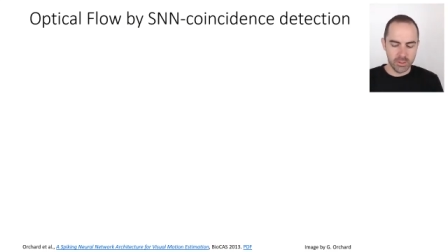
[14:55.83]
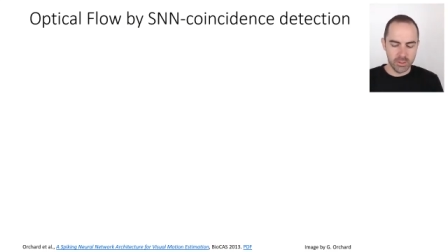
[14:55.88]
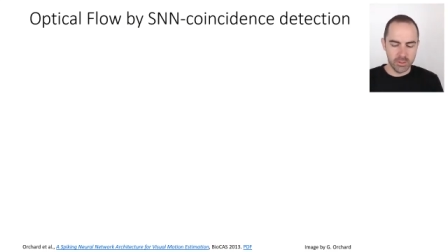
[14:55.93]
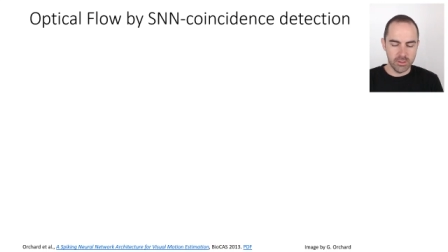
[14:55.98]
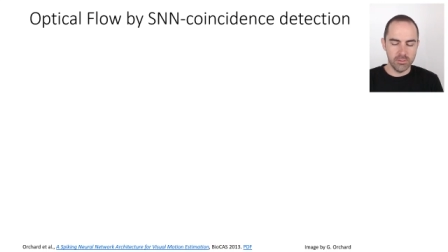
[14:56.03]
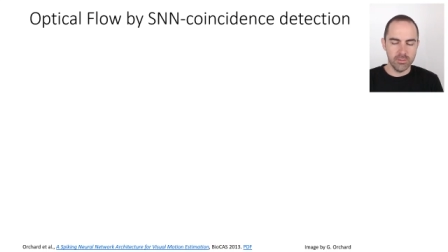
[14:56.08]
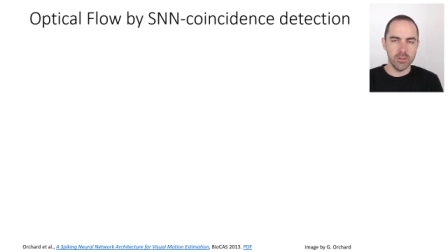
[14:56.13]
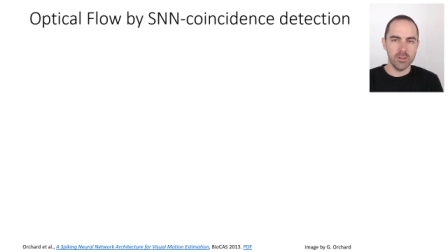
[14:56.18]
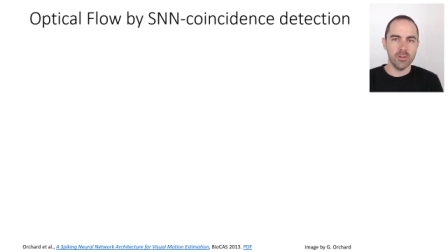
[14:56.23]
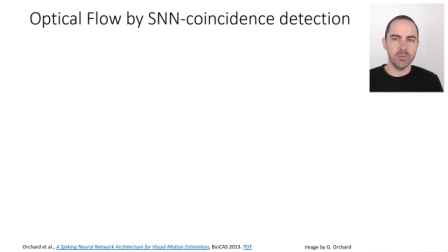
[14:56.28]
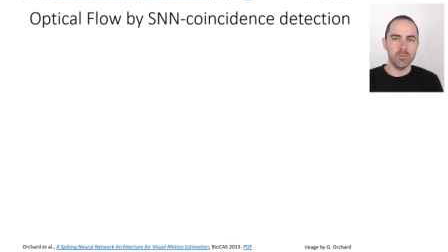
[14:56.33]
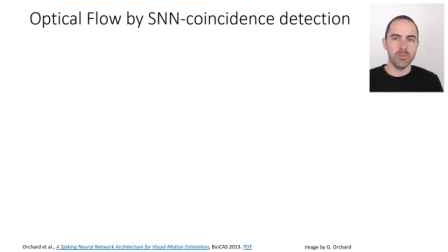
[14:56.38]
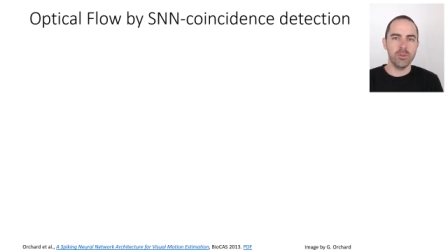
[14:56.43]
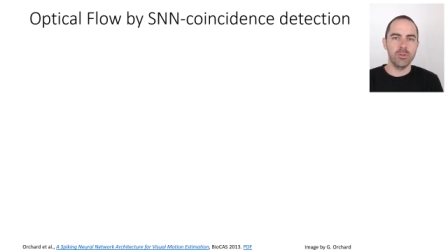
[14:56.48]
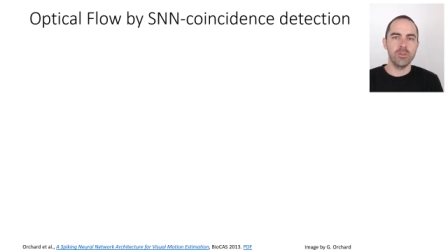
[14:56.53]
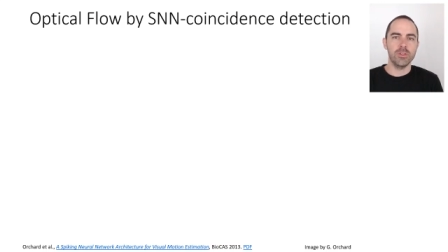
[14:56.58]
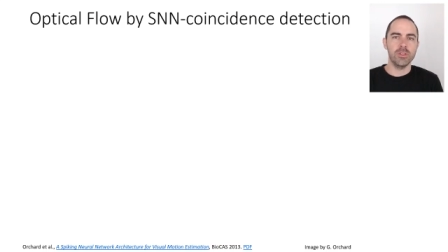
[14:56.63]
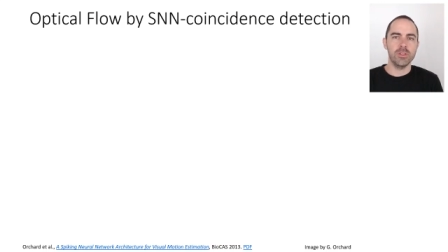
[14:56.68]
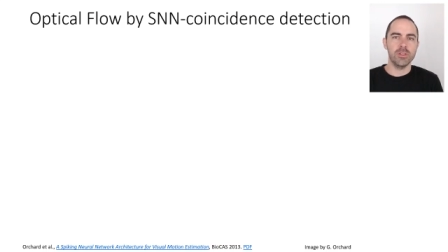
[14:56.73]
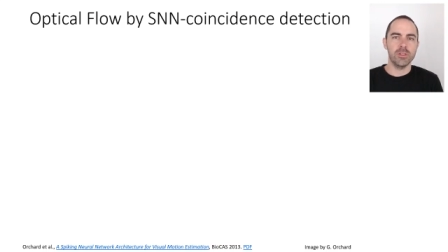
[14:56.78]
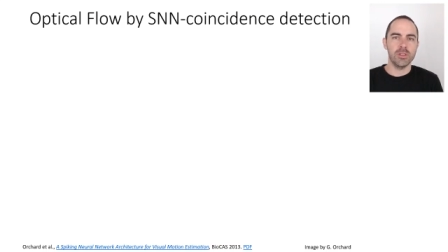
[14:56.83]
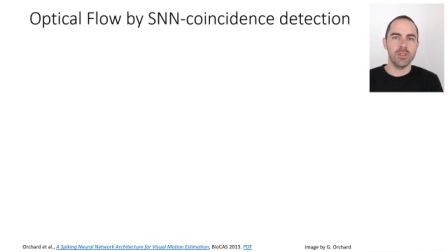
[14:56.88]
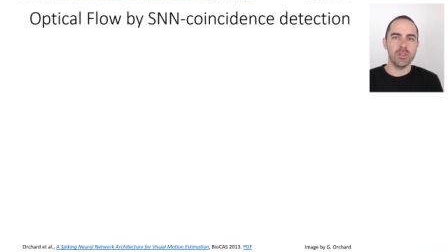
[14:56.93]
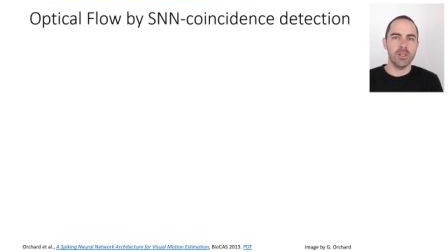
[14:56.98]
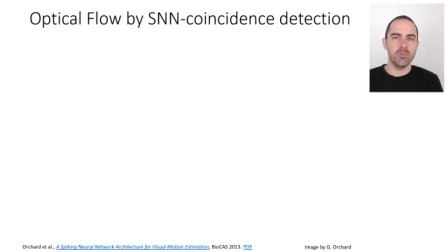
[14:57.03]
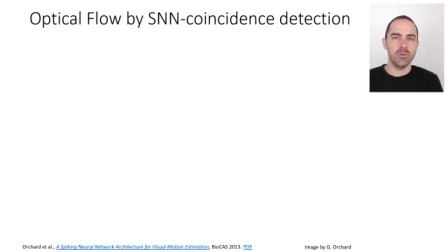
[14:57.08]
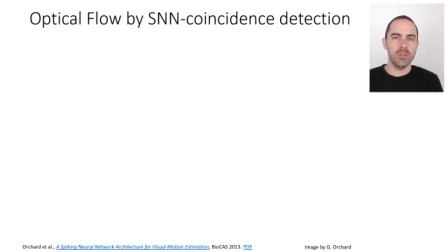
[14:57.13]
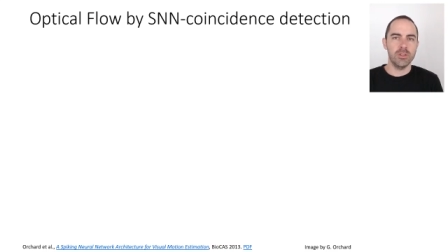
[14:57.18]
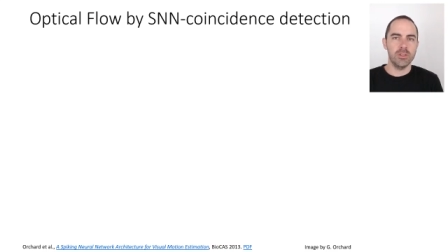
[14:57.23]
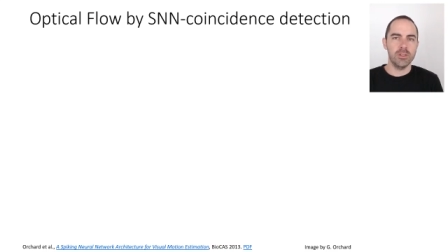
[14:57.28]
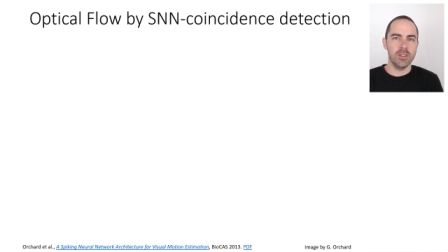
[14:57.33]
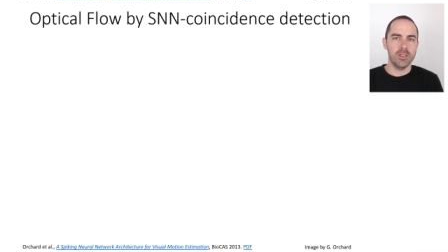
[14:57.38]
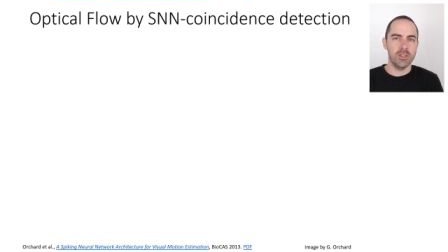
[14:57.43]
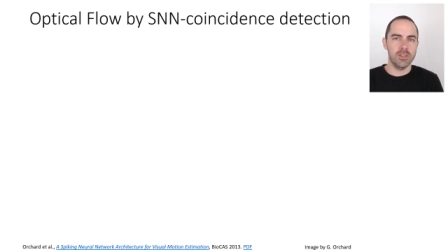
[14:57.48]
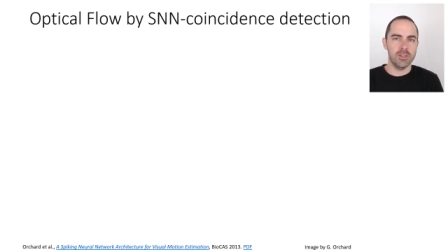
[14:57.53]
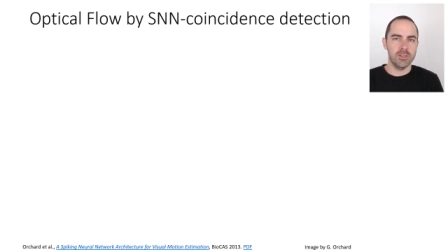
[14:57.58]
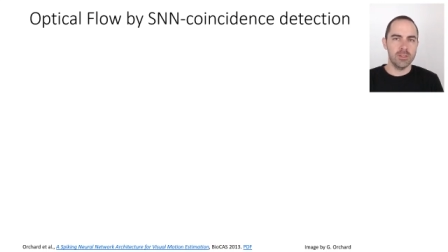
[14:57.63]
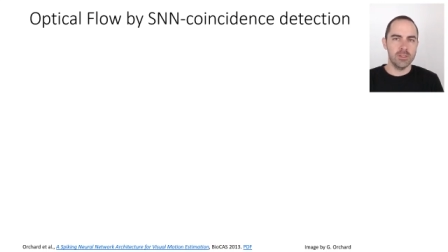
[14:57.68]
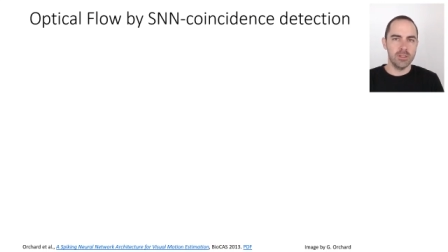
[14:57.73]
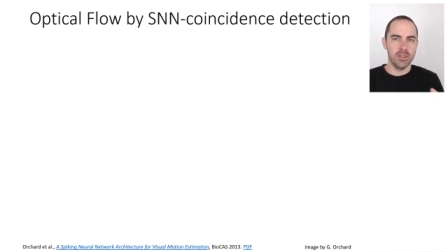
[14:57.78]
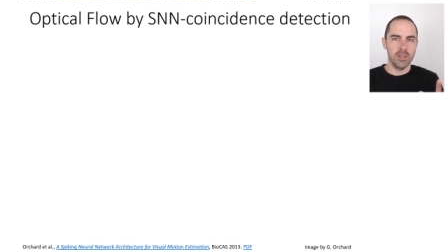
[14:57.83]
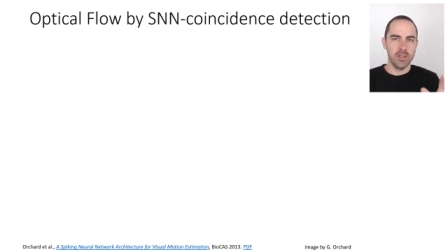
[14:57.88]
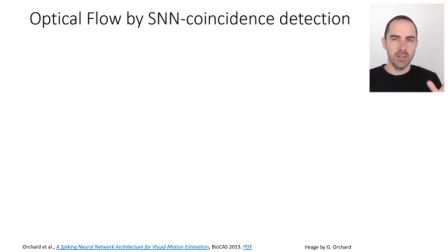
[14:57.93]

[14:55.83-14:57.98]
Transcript: A different approach is that one that it's